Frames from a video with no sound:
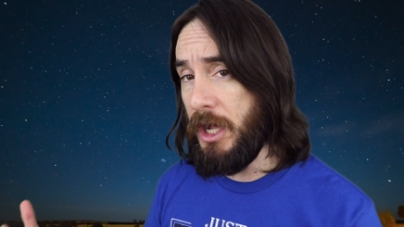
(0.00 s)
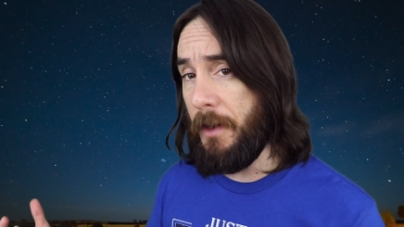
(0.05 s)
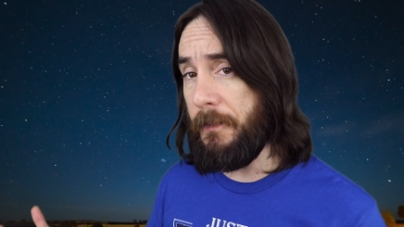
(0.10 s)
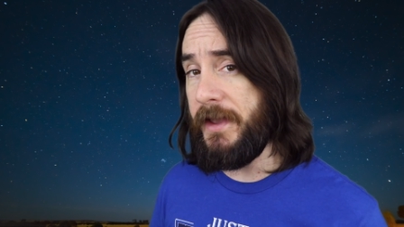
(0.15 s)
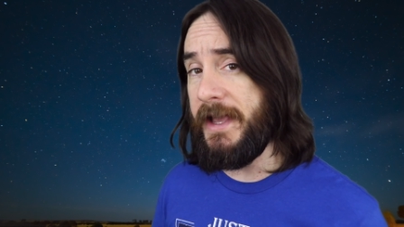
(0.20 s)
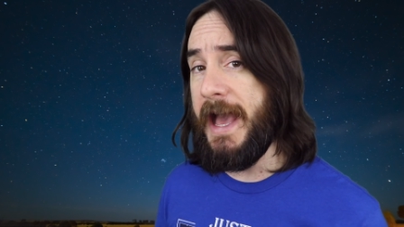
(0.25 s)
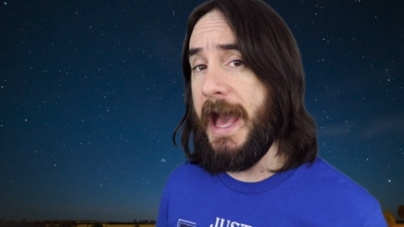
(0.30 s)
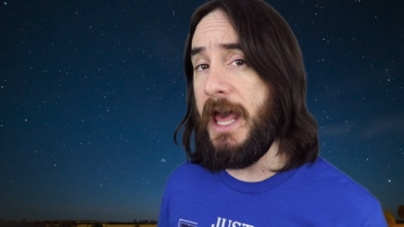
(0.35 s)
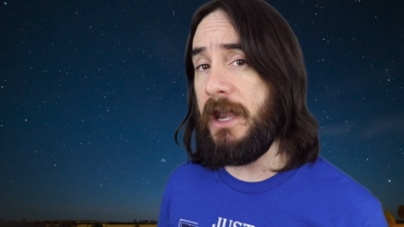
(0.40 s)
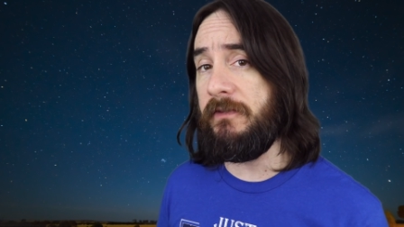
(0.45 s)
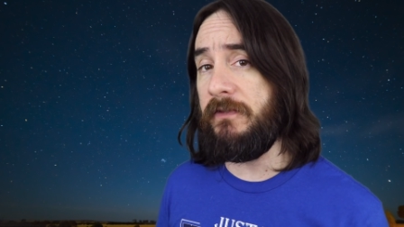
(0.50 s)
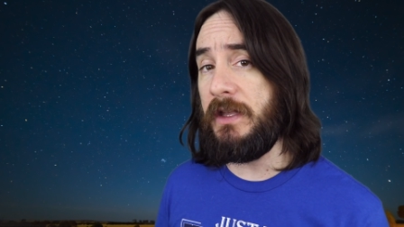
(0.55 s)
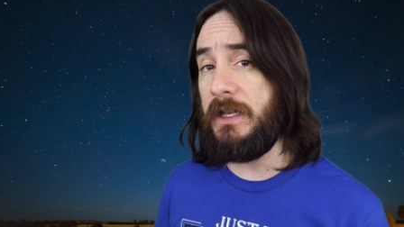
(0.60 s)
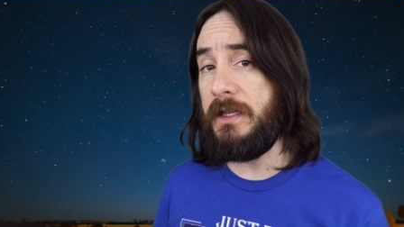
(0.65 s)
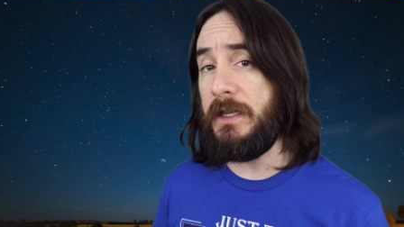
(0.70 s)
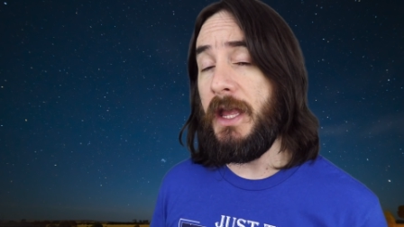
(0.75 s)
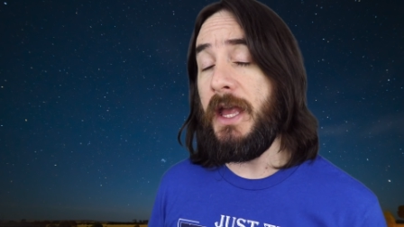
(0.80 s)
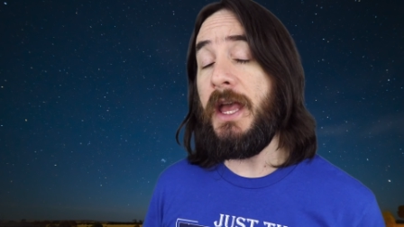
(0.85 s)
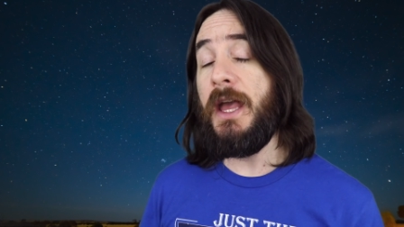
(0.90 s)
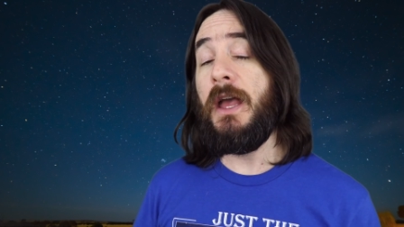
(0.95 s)
coming out of
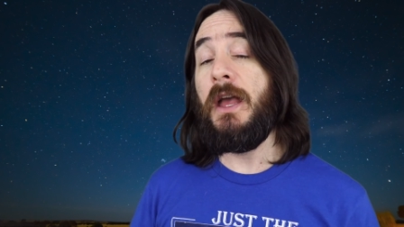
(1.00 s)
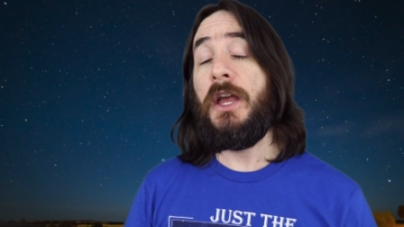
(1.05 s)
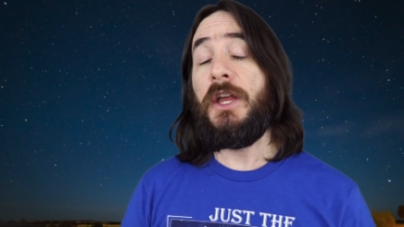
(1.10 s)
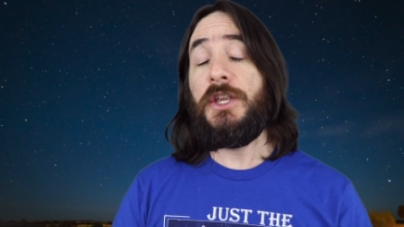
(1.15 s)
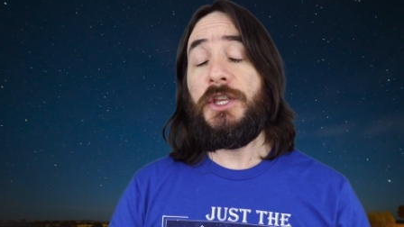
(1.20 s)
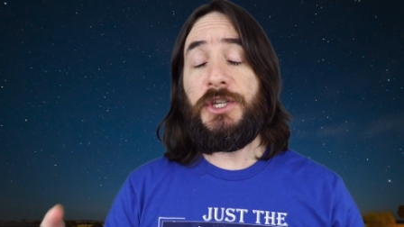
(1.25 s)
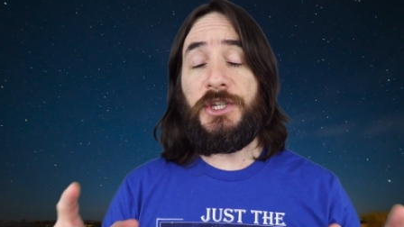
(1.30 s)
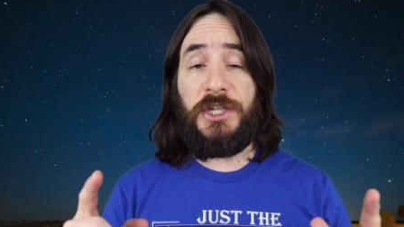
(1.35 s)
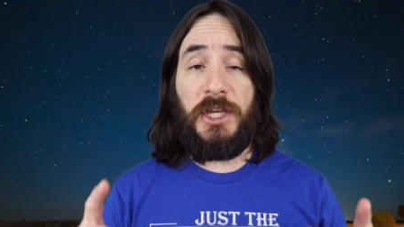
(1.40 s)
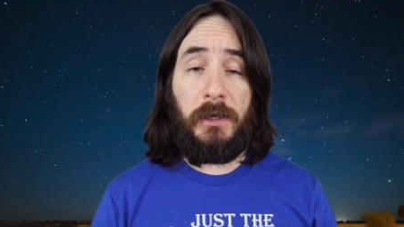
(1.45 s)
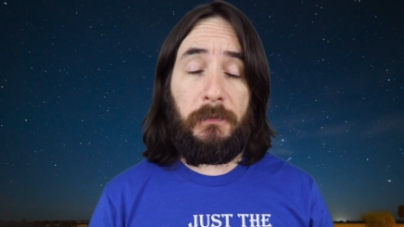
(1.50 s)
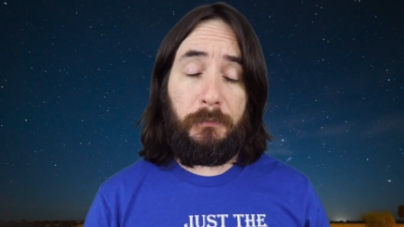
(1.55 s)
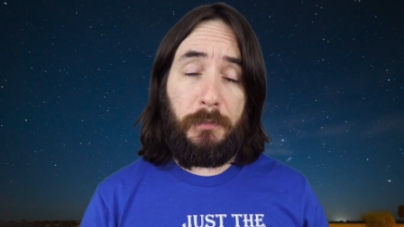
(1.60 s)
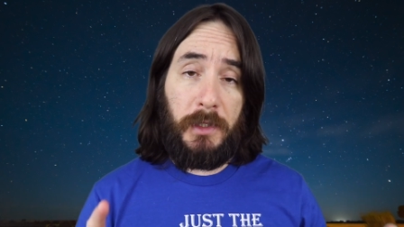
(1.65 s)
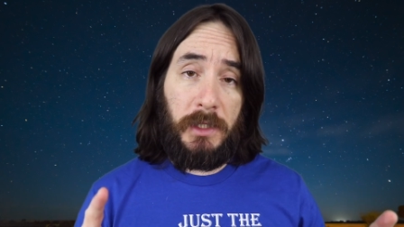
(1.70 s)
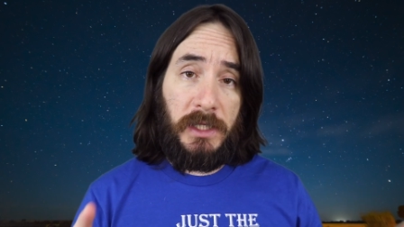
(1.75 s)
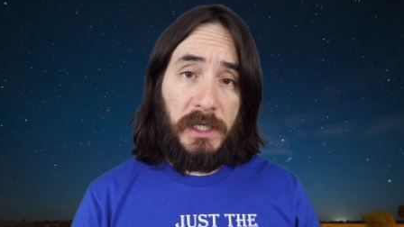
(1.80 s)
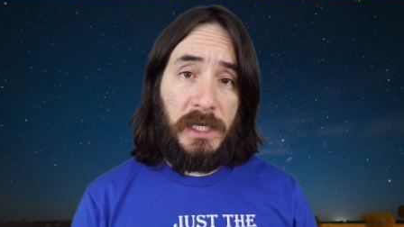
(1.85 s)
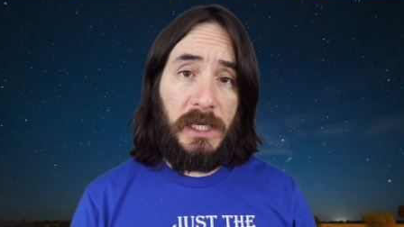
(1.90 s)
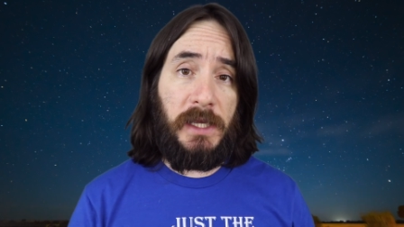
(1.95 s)
it. Jim
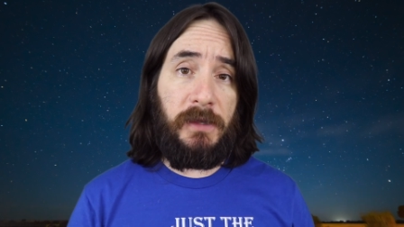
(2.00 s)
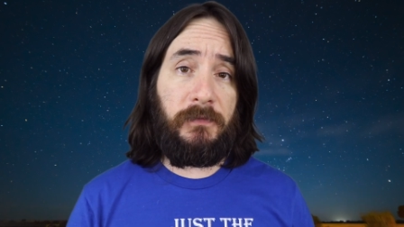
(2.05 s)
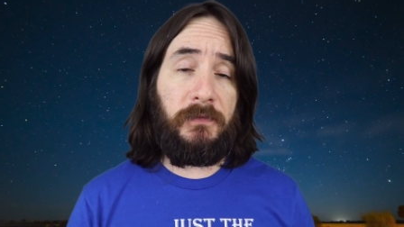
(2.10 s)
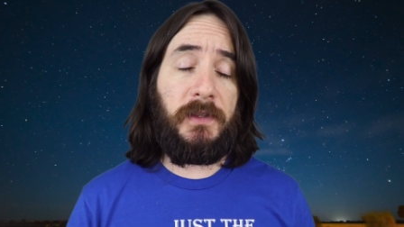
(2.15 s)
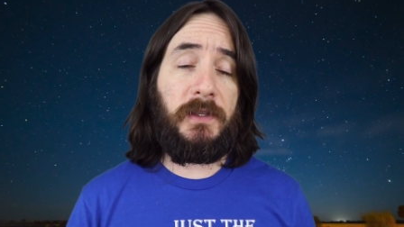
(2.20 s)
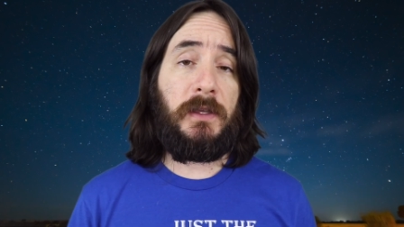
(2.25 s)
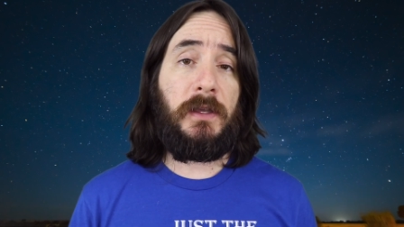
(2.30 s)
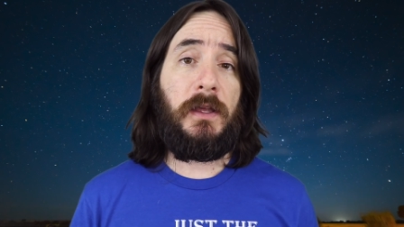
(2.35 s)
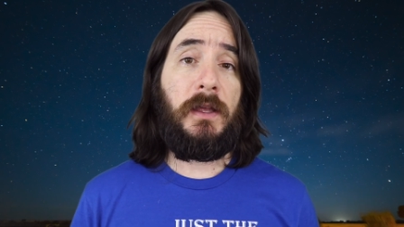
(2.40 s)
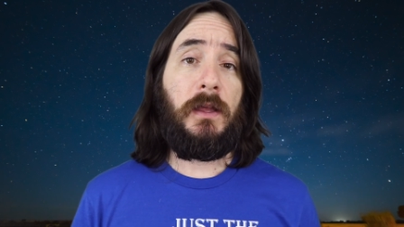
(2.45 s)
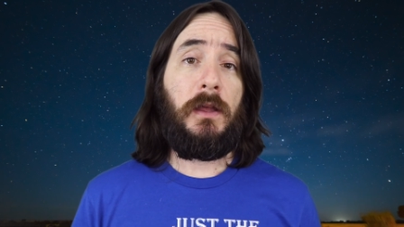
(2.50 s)
believed